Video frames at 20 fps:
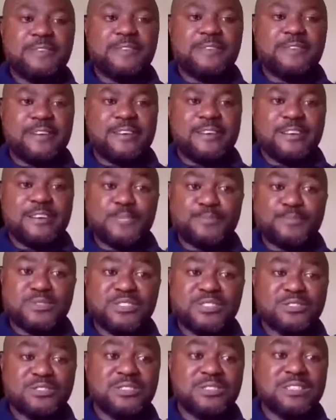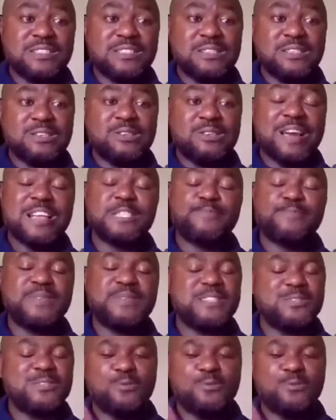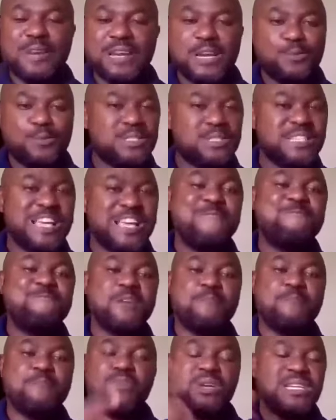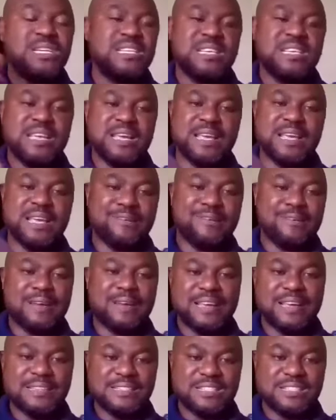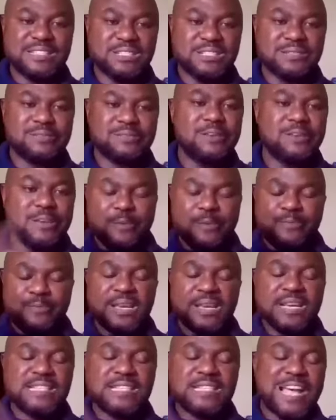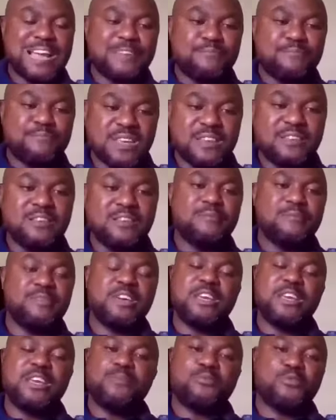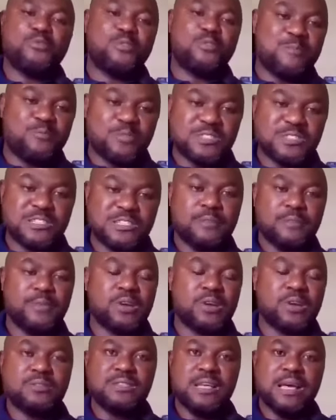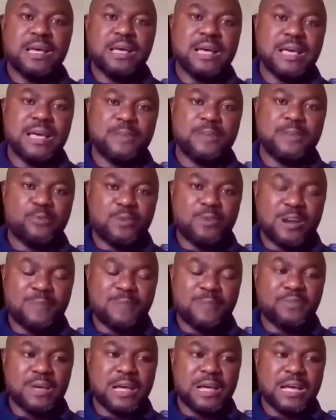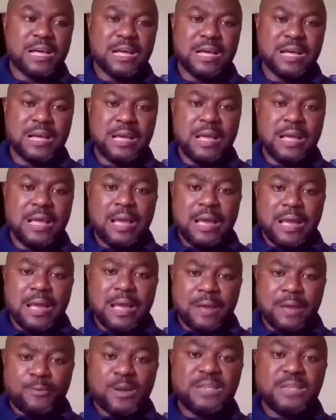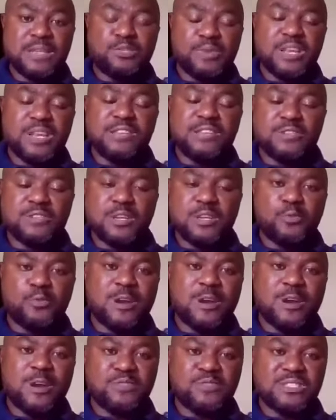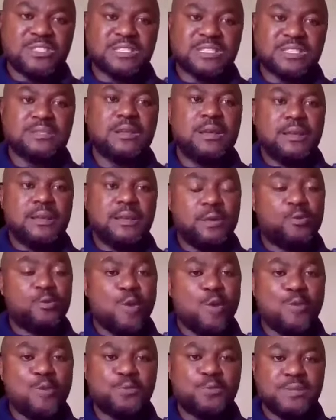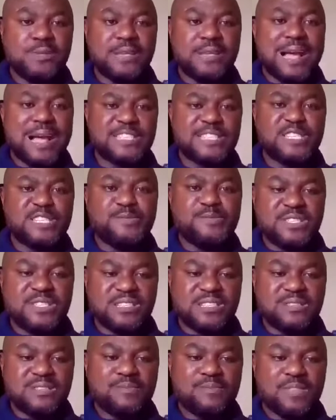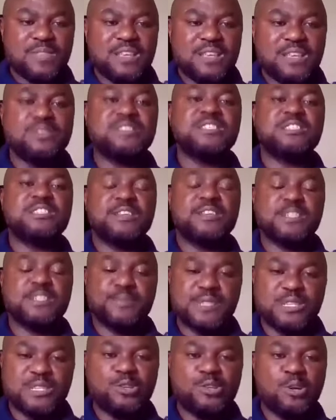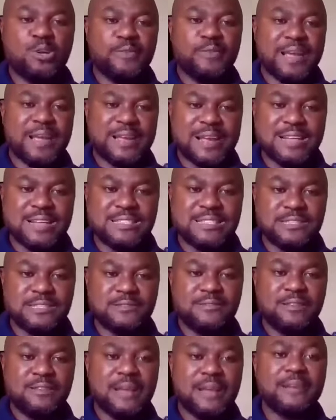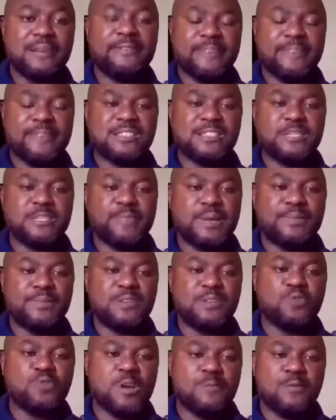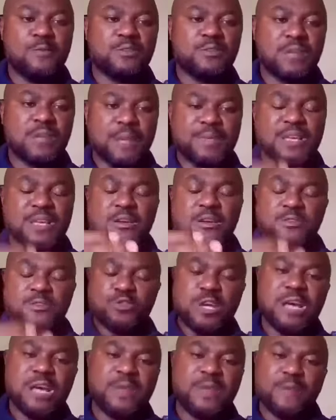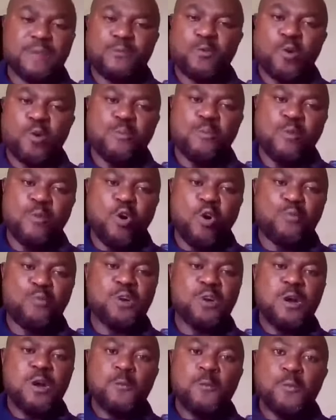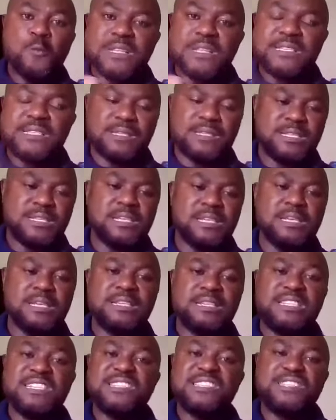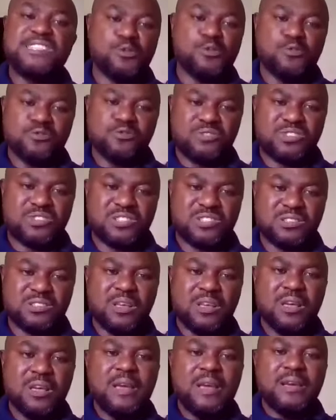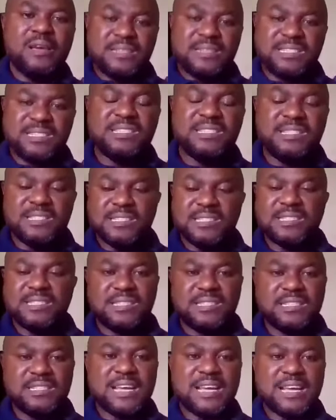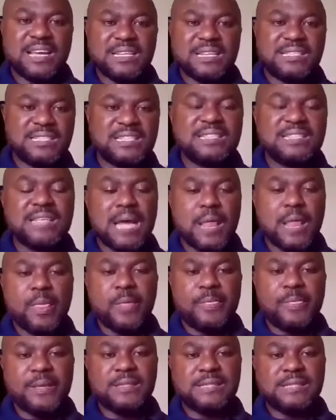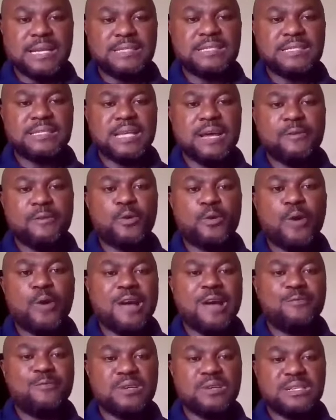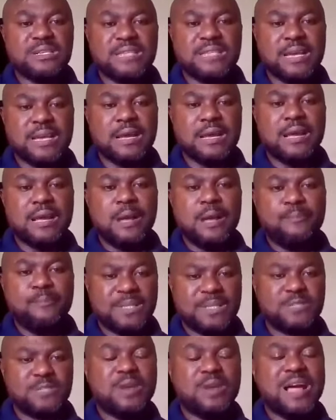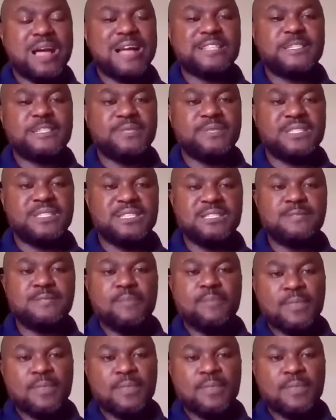As person, you are expected to relate with everybody in the organization, be it admin, be it a program person, because in the program, when it relates to the program person, they will come up with their activity. It is the responsibility of the accounting and the finance department to help us, I mean, to help them come up with the details. These are the things, are the things that is required for this particular activity.